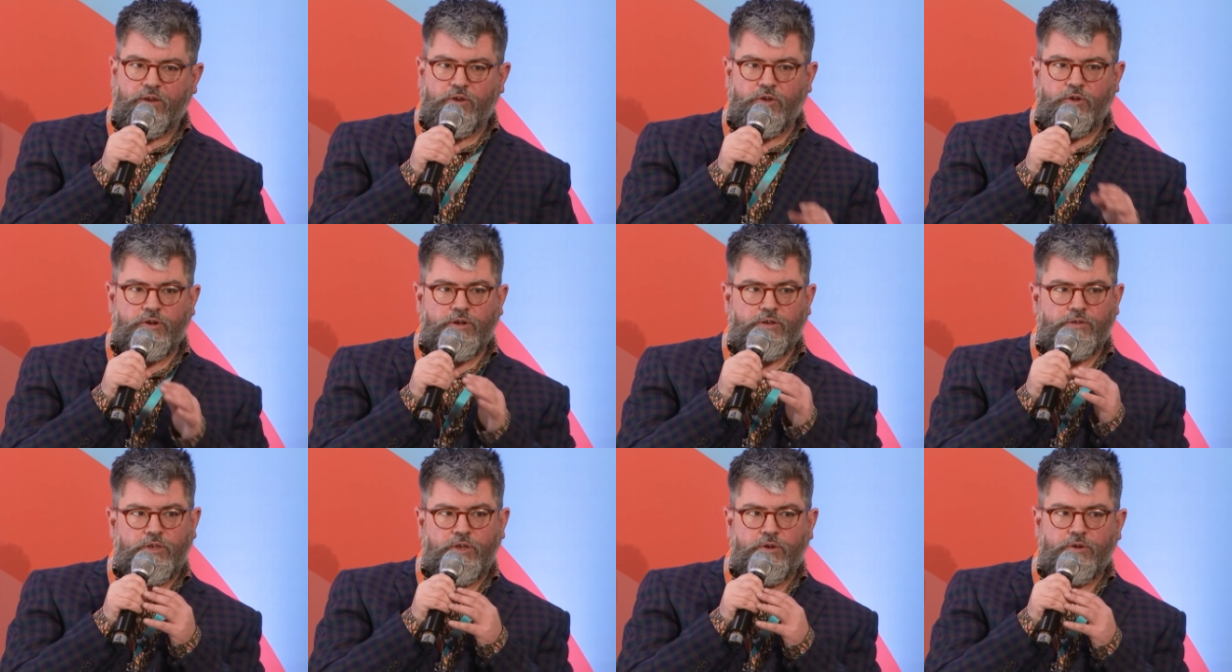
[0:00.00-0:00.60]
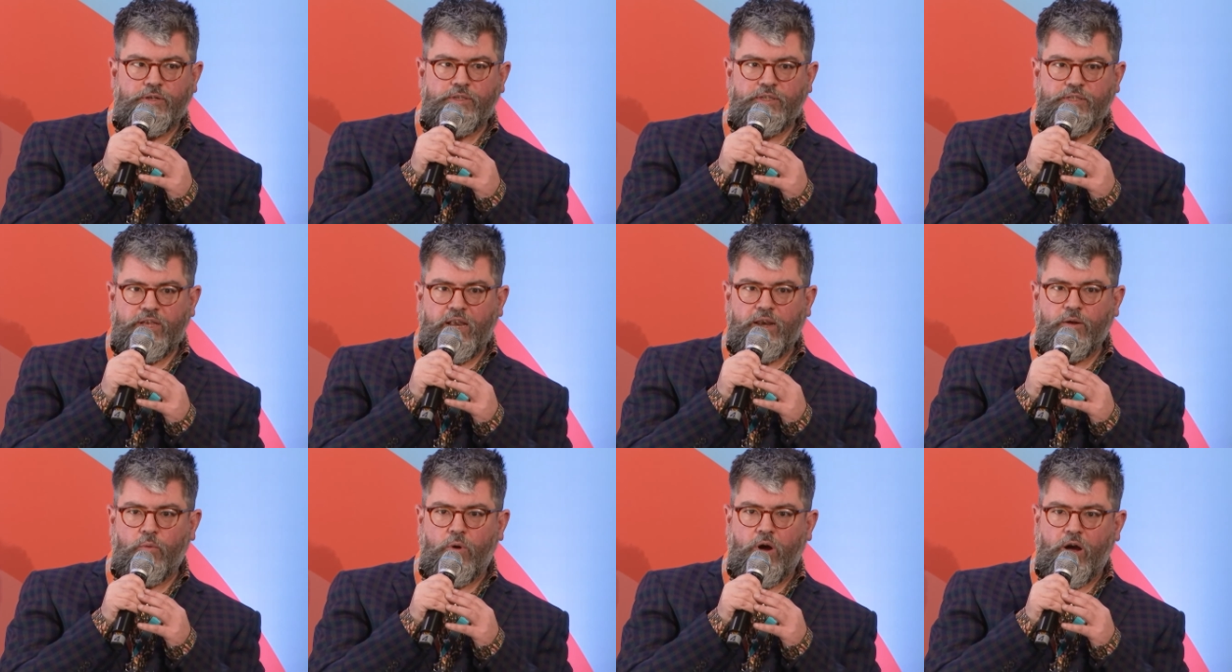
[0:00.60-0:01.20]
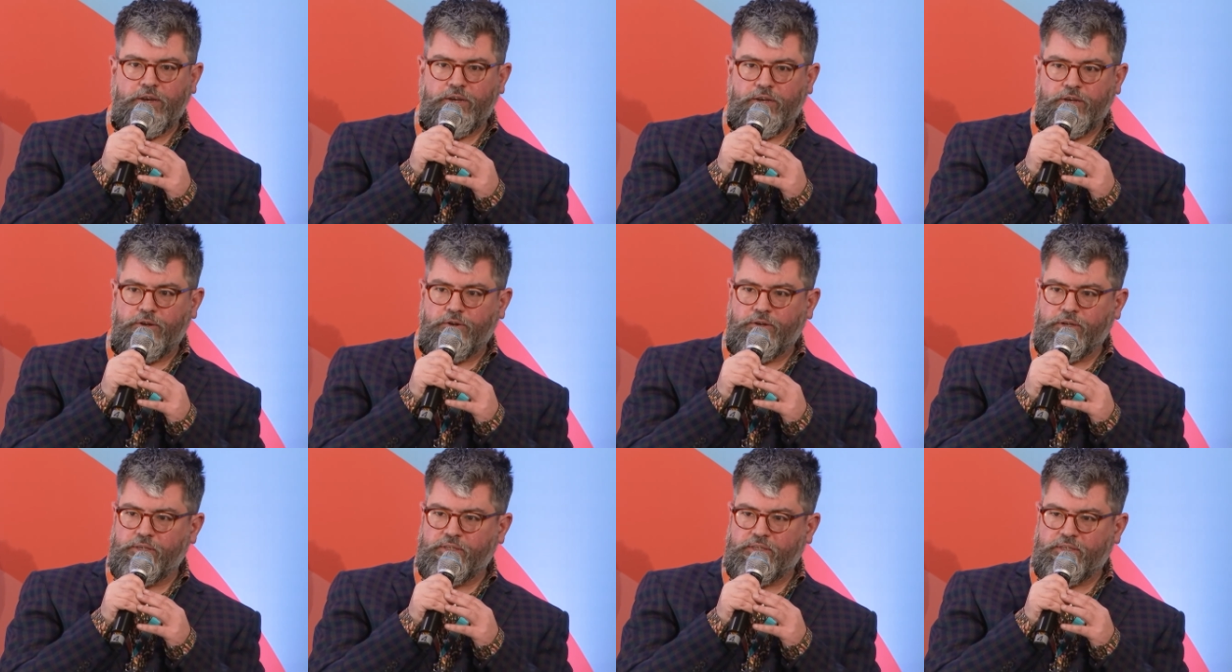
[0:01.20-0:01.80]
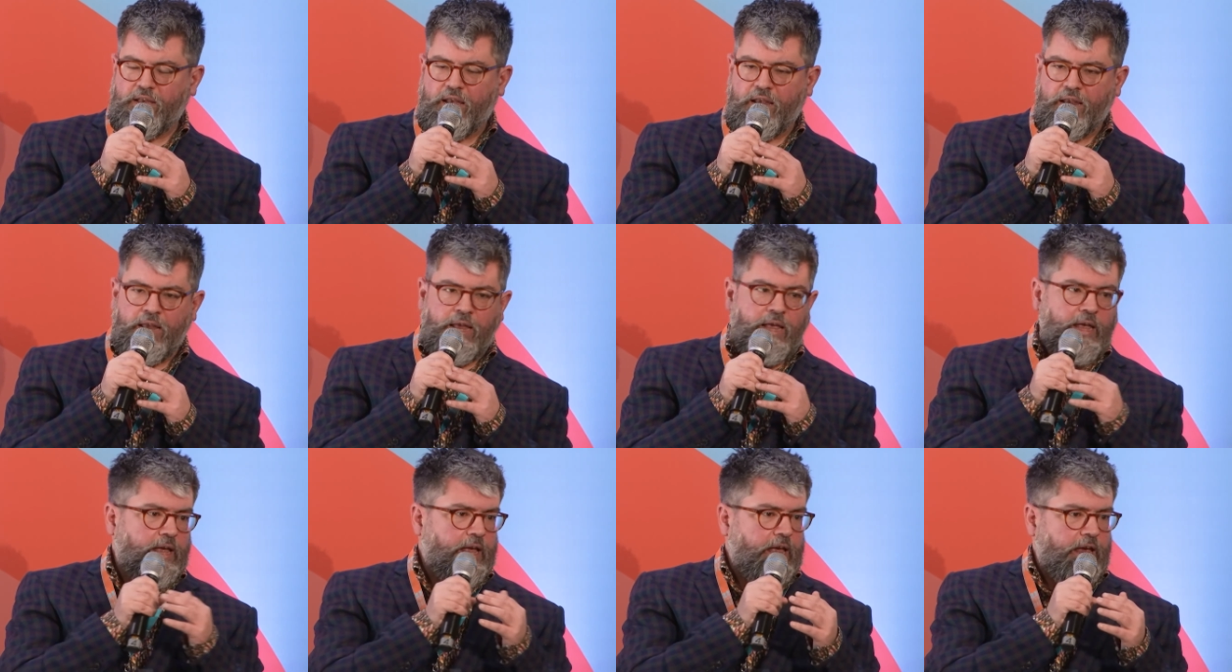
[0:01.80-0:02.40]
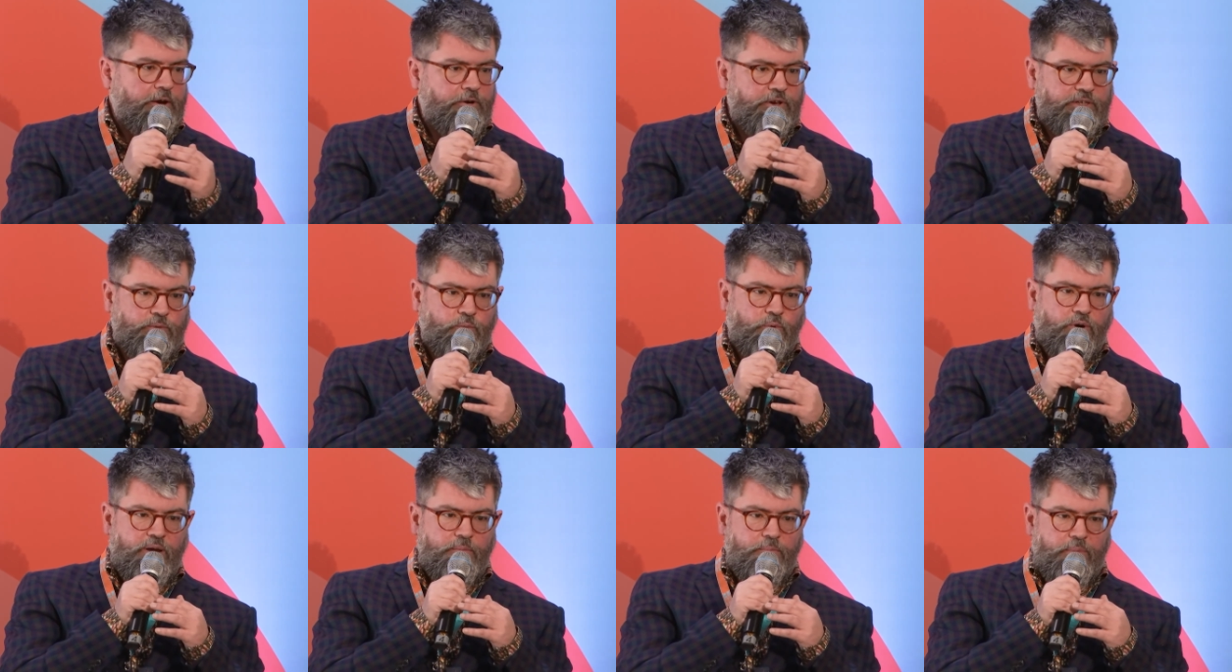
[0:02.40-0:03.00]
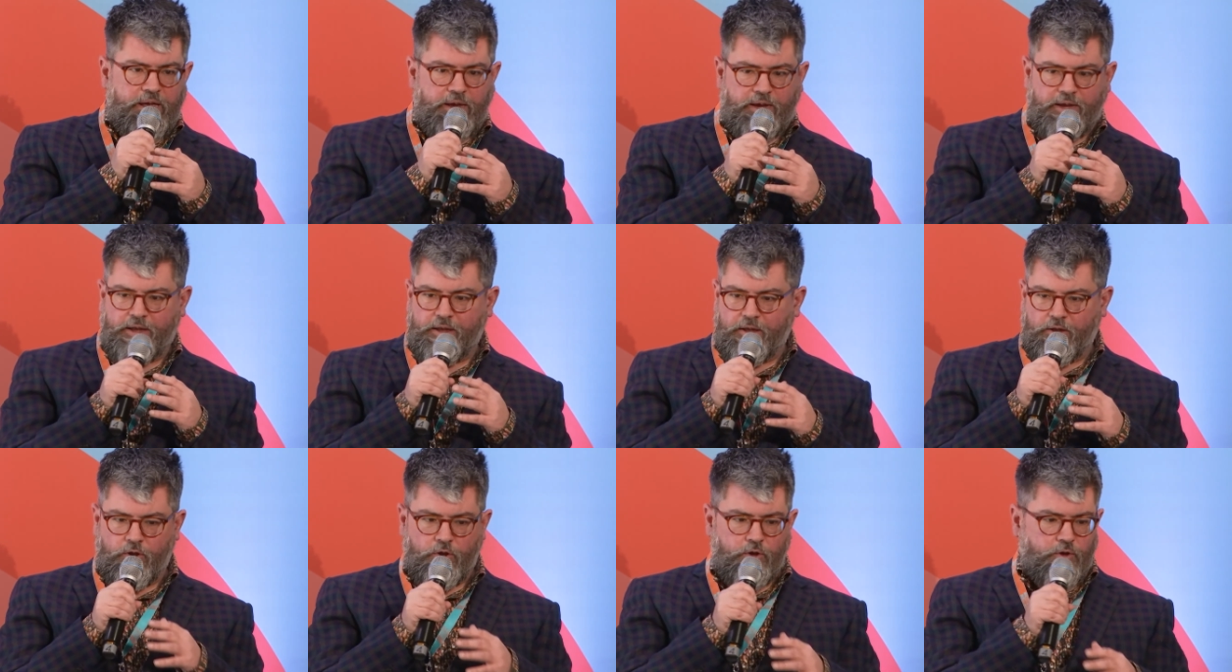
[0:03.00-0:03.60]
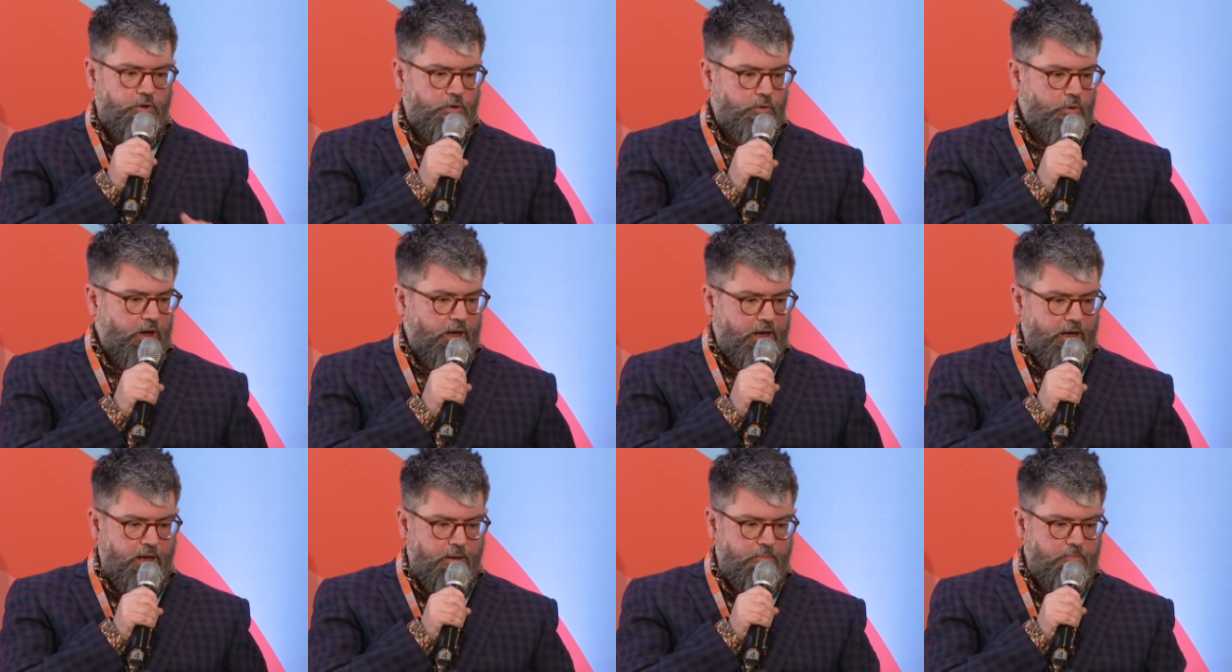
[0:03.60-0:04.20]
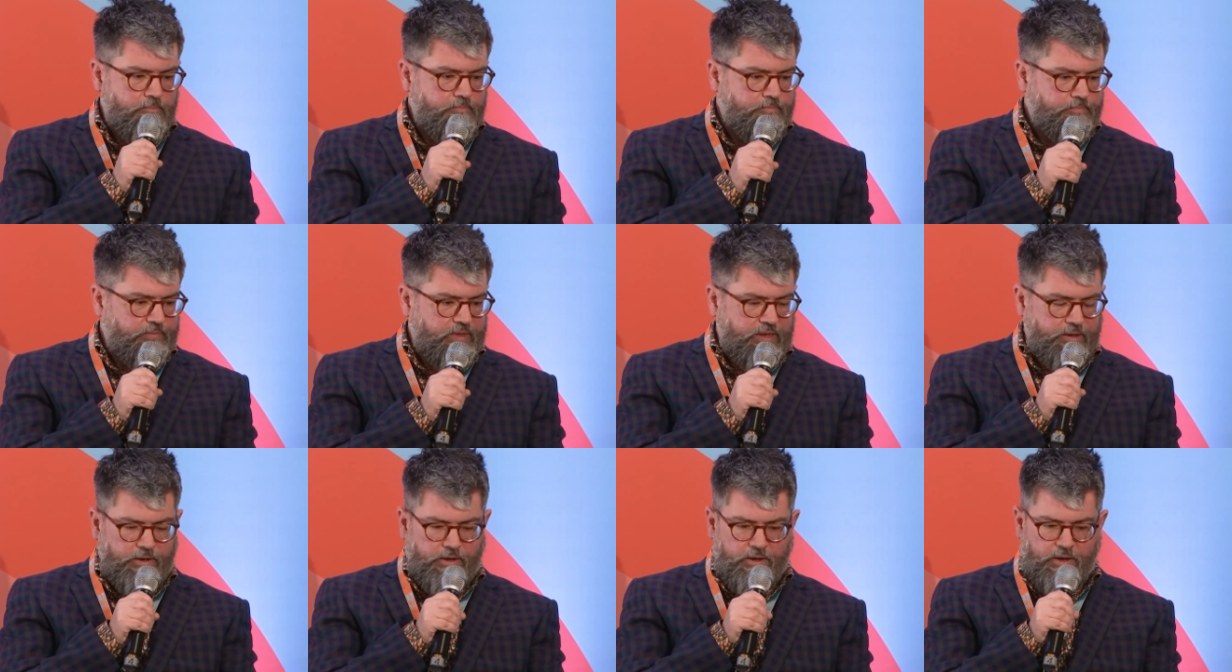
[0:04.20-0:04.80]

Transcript: you, can, you can sell a wine and you can say, here is a winemaker who um,